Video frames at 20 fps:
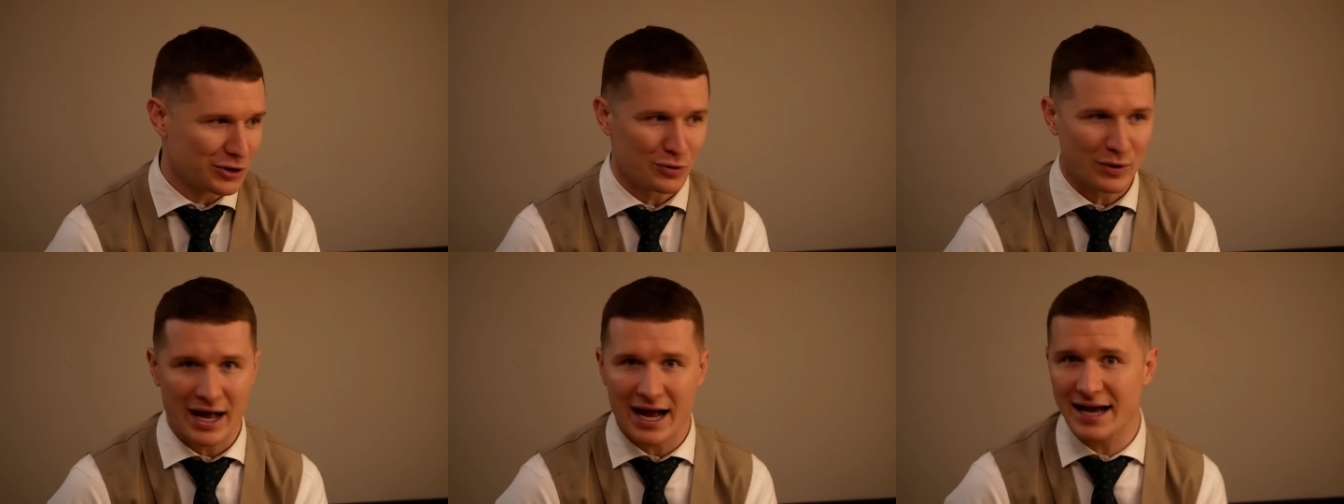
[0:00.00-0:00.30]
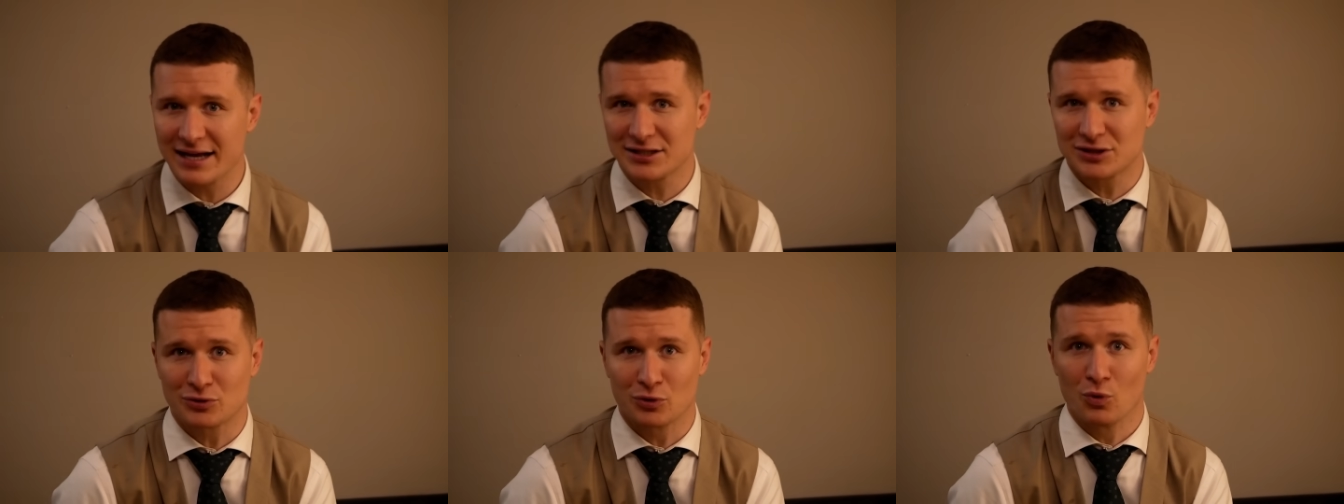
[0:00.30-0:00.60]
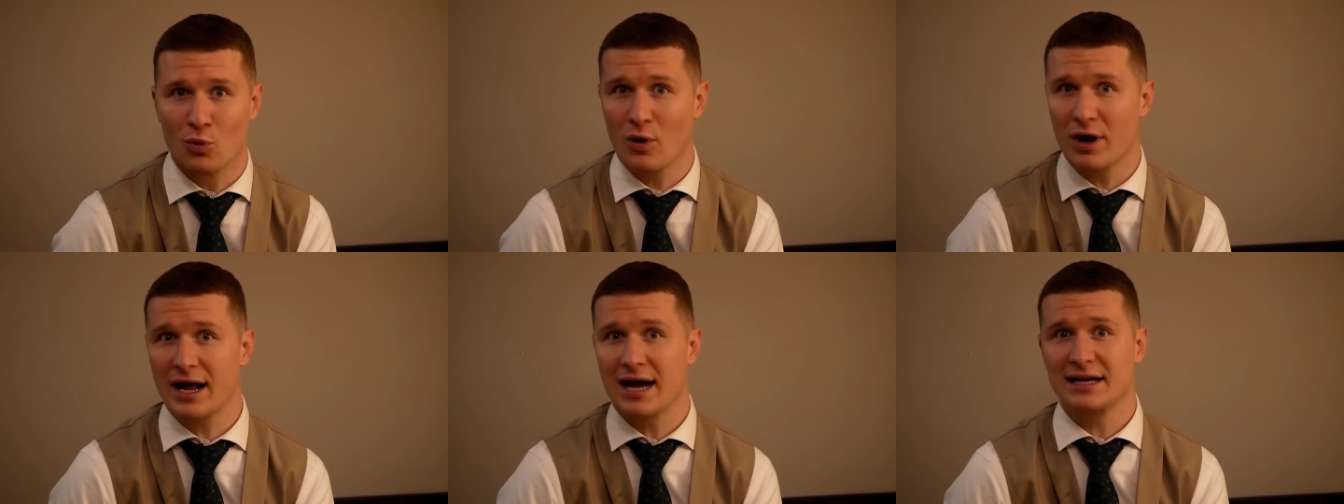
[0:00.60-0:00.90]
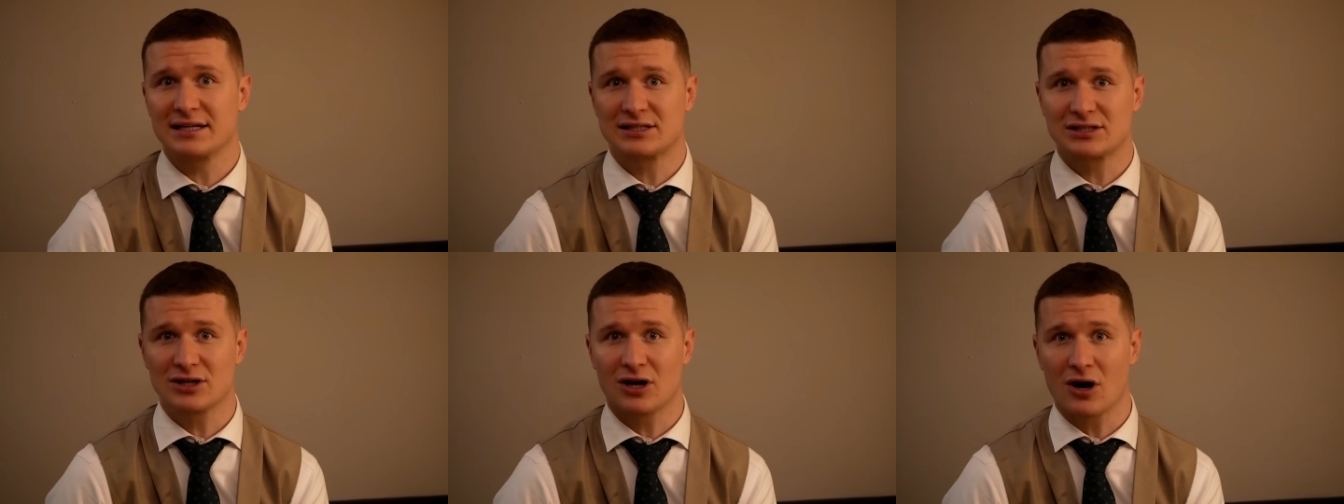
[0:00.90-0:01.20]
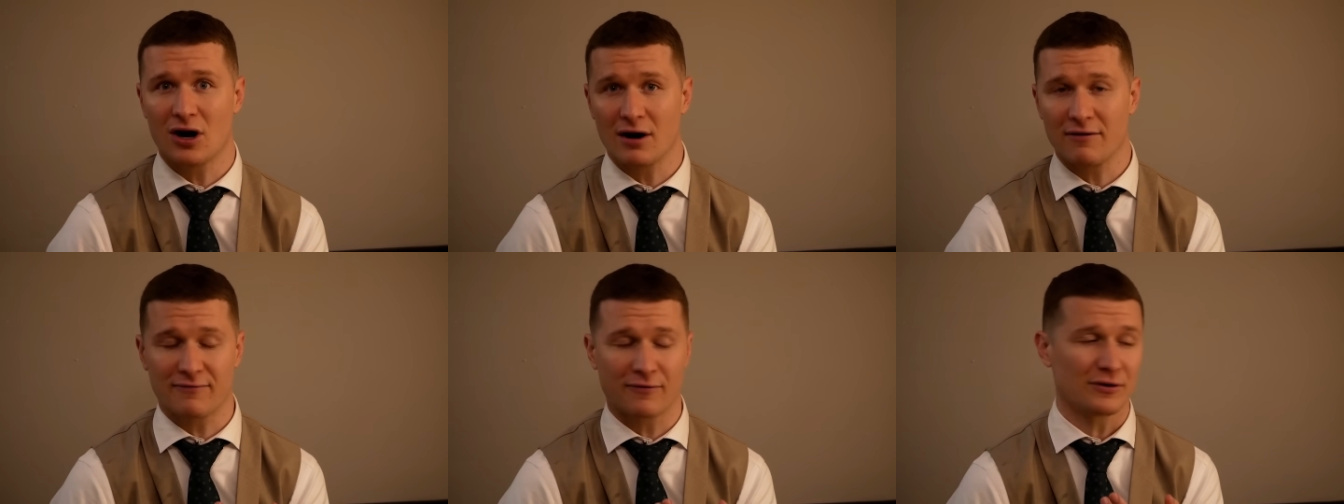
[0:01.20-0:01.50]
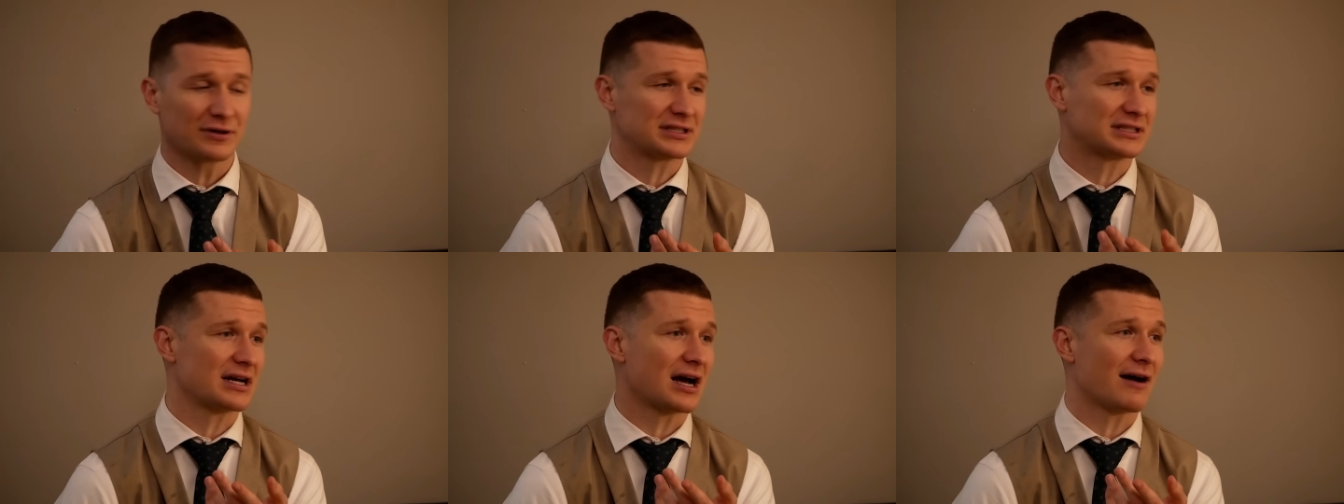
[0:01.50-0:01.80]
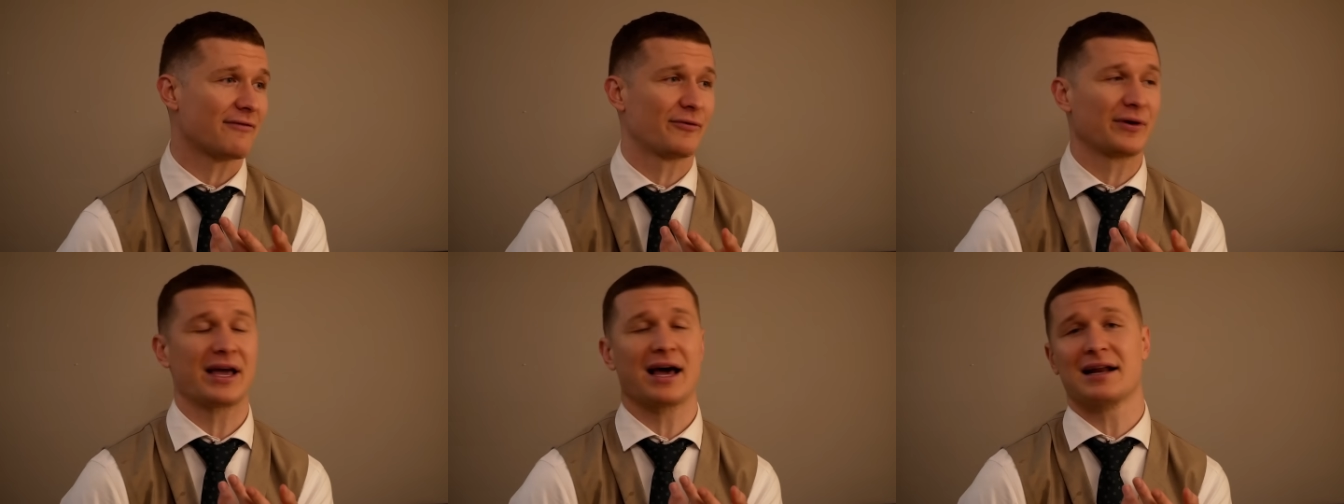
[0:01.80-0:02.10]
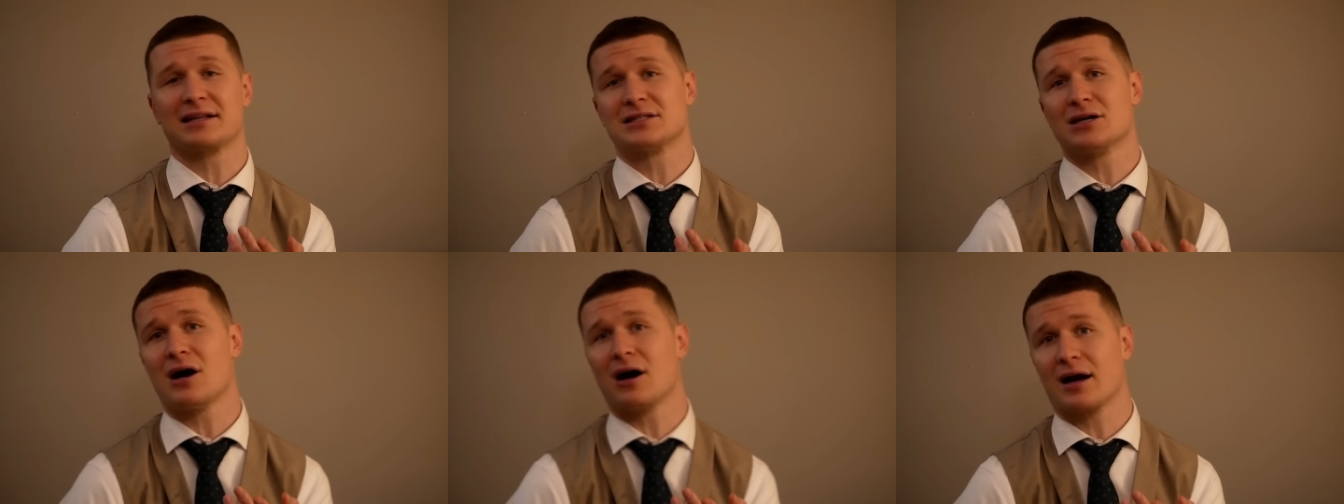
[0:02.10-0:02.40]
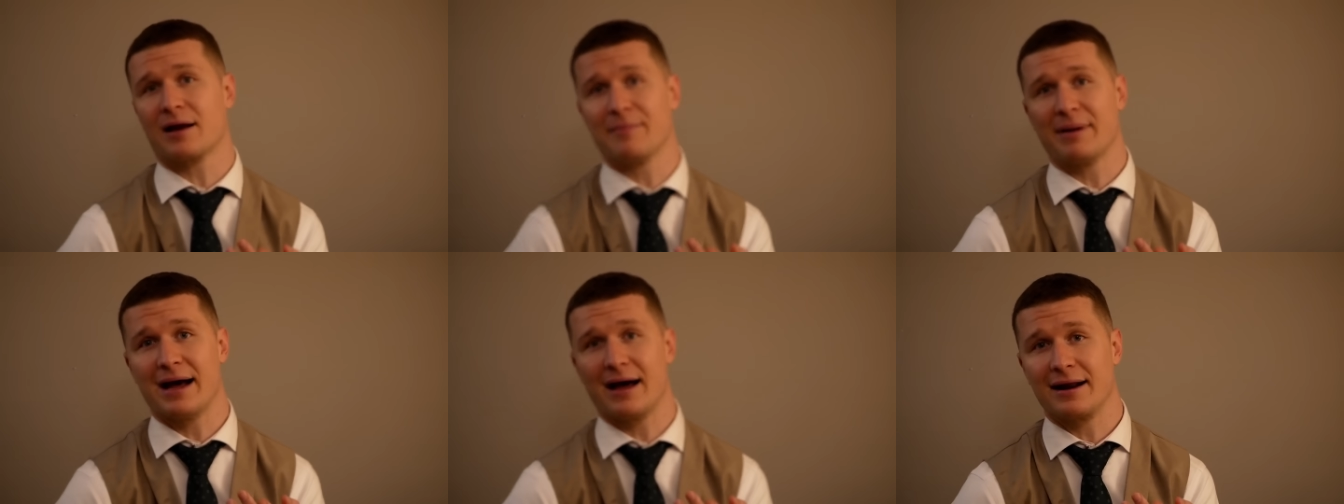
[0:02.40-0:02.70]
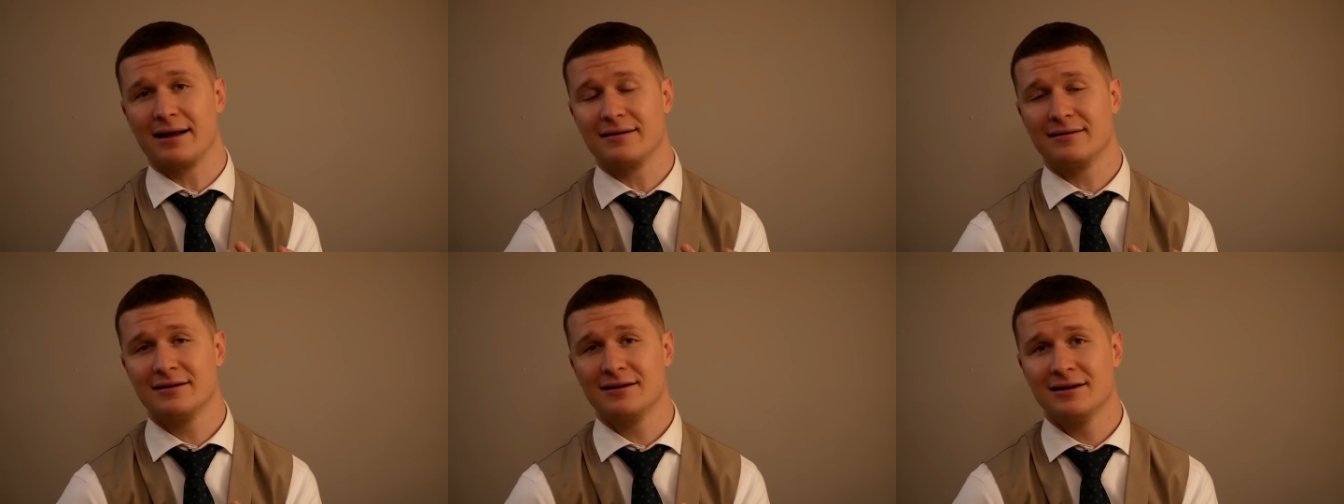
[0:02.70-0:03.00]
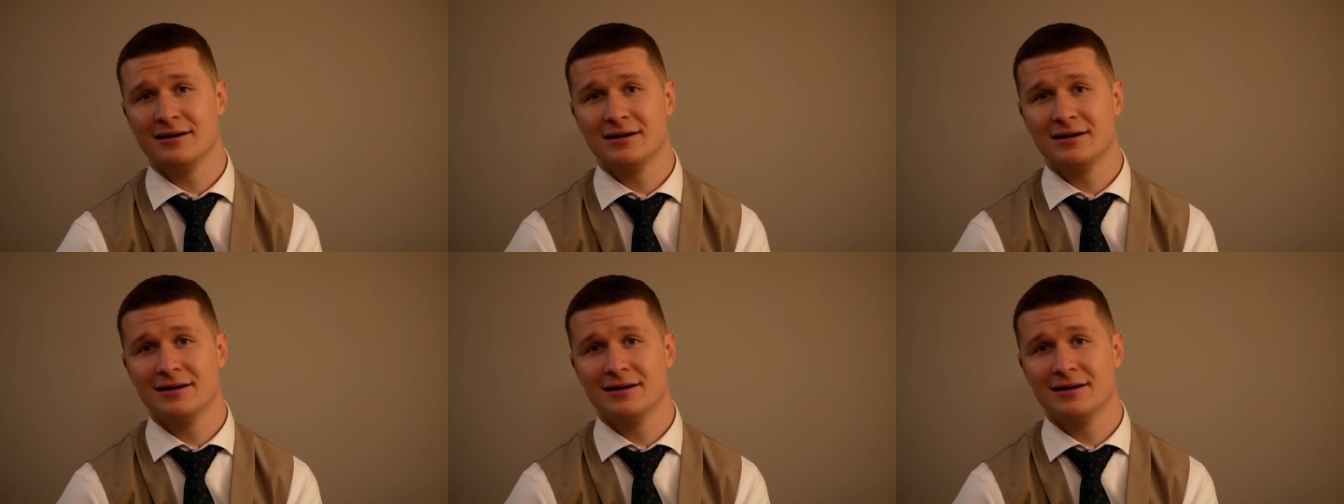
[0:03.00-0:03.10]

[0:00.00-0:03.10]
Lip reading: you guys through what I saw. First off, we got to talk about it.